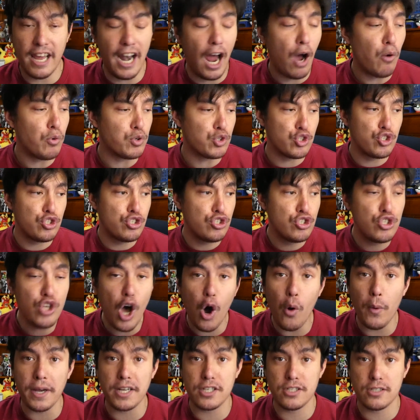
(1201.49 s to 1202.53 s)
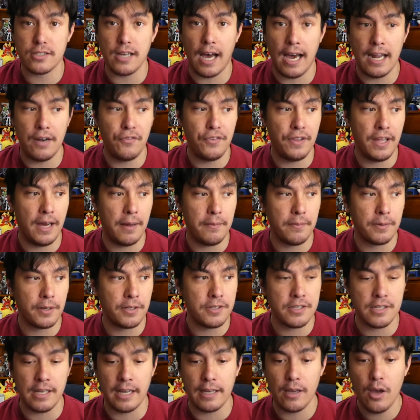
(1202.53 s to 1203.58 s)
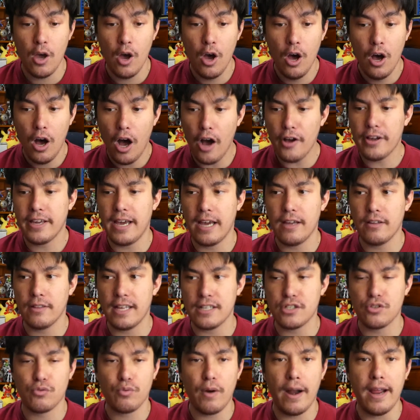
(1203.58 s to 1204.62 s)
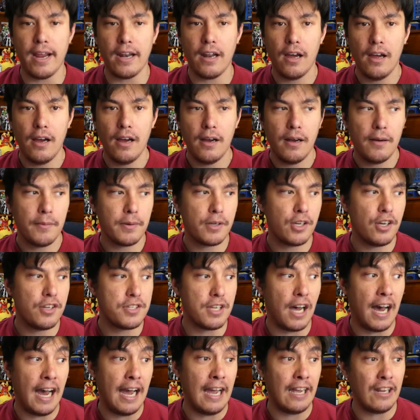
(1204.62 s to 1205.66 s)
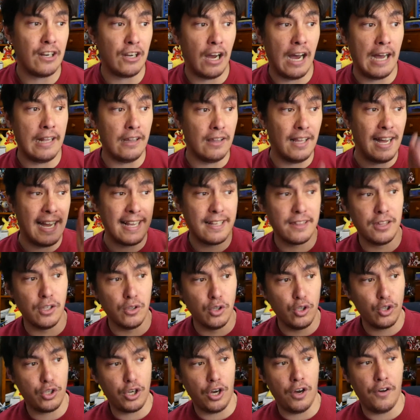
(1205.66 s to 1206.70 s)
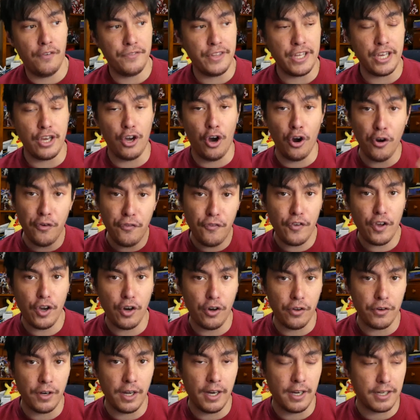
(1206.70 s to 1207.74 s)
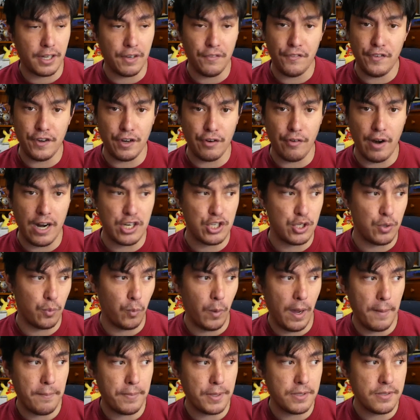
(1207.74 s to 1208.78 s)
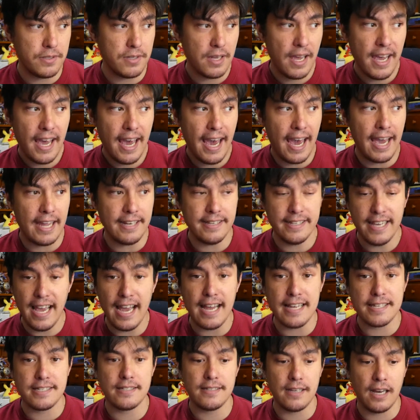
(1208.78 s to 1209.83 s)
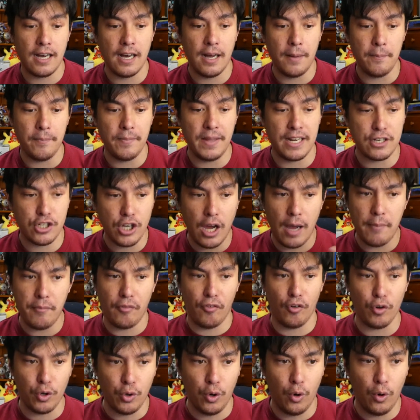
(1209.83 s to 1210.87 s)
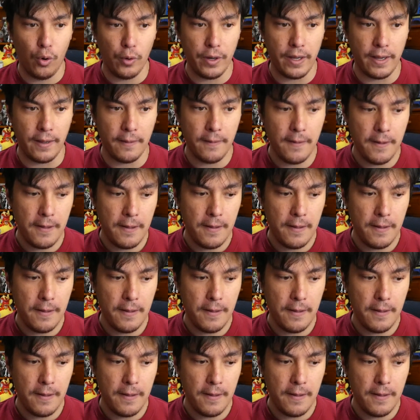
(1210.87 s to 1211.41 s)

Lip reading: and I was so excited for that because like, okay, that's great because I like the look of the Ophion configuration weapons, and yes, at time of recording,